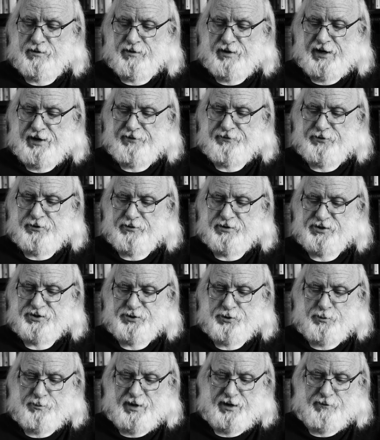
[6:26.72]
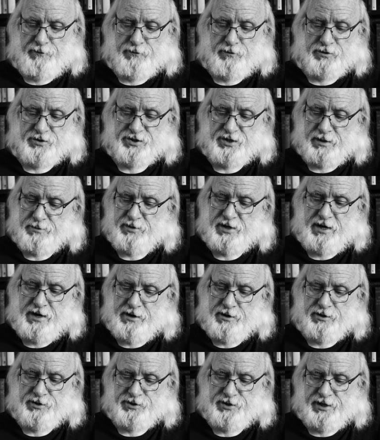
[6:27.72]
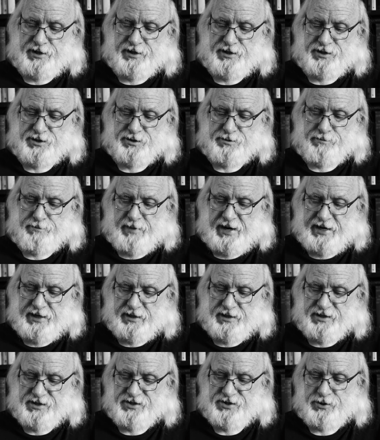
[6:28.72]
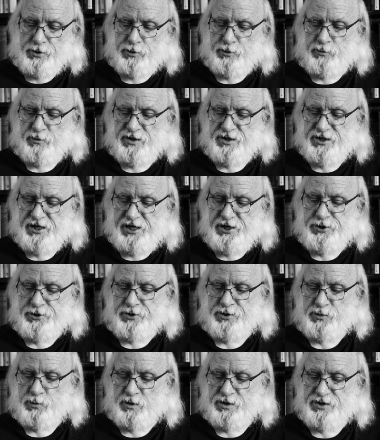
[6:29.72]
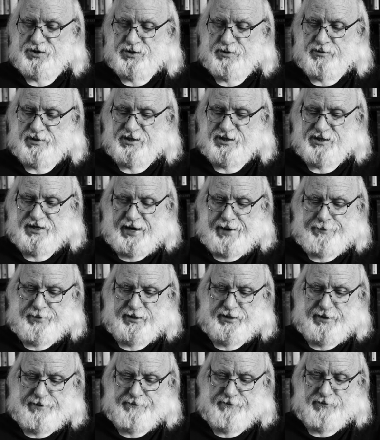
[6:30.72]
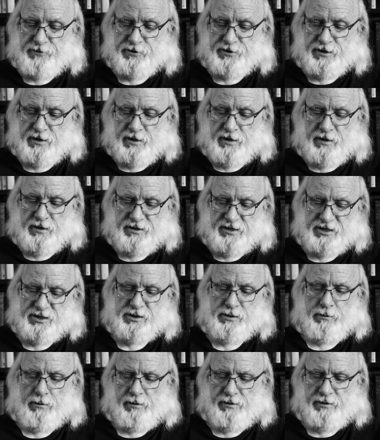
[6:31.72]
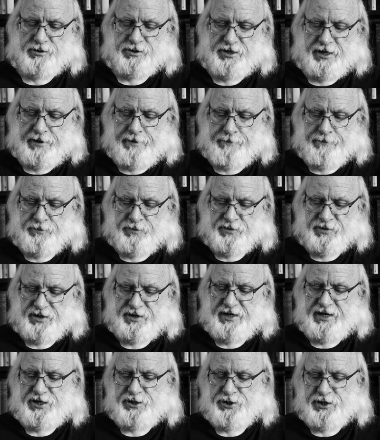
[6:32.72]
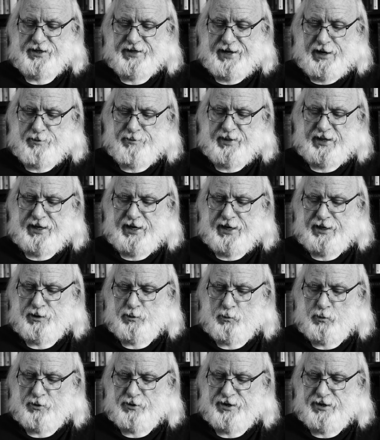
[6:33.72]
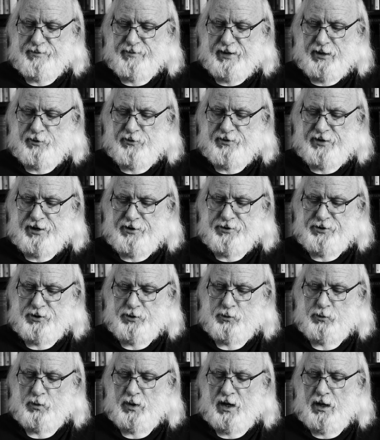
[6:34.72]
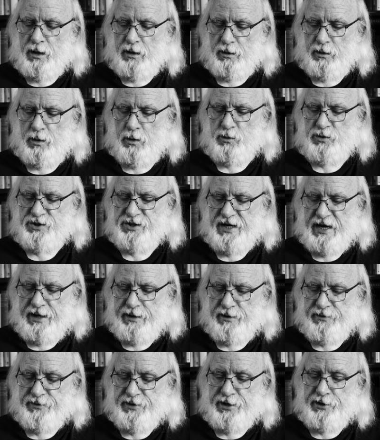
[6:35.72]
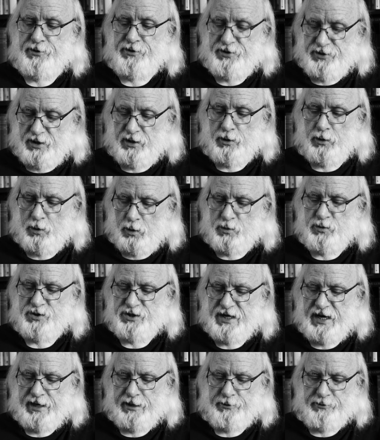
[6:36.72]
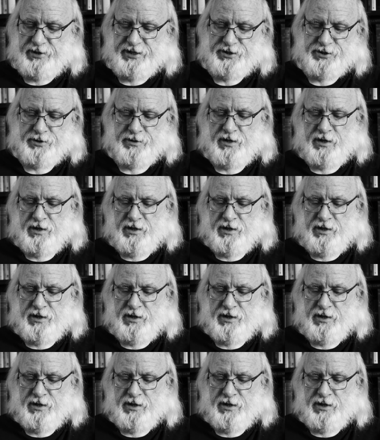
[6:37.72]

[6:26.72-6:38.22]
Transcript: After assuming for some years that its main concern with teachers was to examine them for disloyalty, the nation now began to worry about their new low, sal- their low salaries